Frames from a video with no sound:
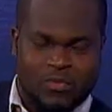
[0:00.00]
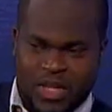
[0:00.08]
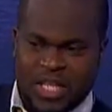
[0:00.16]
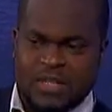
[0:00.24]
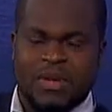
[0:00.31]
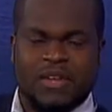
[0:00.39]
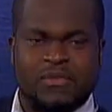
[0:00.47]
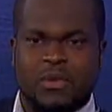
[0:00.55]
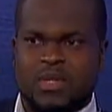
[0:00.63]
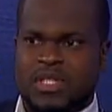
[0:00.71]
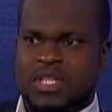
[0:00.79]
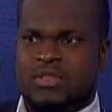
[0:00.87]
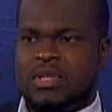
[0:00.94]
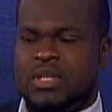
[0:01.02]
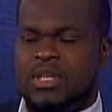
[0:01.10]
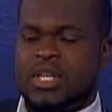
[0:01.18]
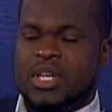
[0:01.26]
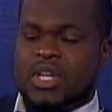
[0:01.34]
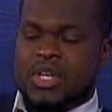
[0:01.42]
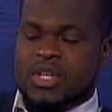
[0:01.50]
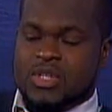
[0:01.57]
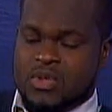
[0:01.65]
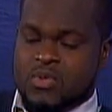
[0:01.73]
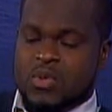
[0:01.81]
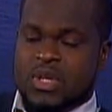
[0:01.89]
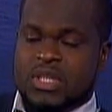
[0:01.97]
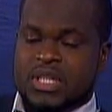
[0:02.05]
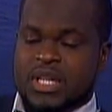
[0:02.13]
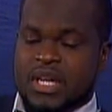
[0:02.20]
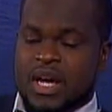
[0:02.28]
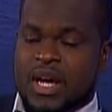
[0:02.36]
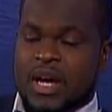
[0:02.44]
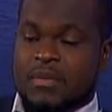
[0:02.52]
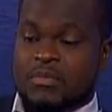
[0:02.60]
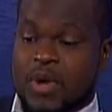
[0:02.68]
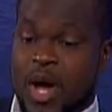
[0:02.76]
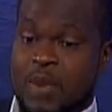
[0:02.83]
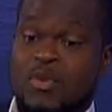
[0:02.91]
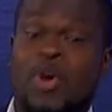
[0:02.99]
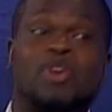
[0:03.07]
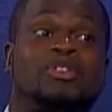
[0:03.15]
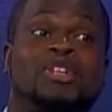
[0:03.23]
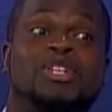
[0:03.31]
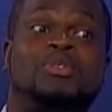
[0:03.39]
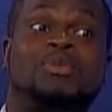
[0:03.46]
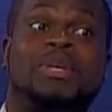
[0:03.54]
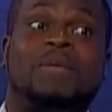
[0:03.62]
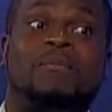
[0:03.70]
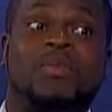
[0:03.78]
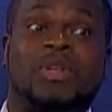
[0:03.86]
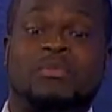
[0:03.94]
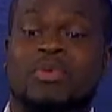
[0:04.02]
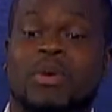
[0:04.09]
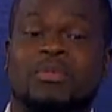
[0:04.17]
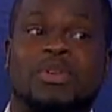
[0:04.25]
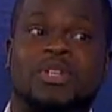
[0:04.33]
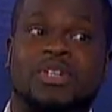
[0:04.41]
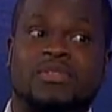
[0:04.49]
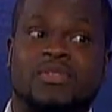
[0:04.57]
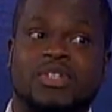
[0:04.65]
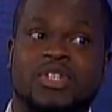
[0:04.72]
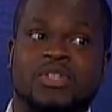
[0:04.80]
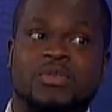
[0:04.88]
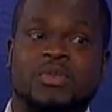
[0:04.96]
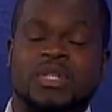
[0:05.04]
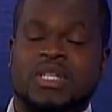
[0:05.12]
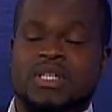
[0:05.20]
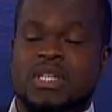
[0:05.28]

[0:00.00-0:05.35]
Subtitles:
That's my focus area. So what I'm currently doing in preparation for the show is